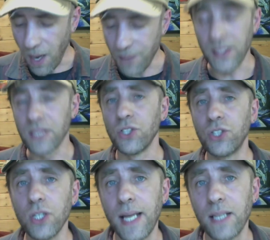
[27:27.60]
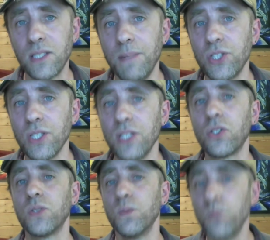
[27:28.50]
think it's a good exhibition. It's
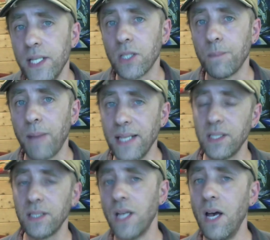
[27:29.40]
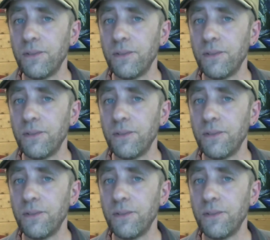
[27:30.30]
got some really good paintings.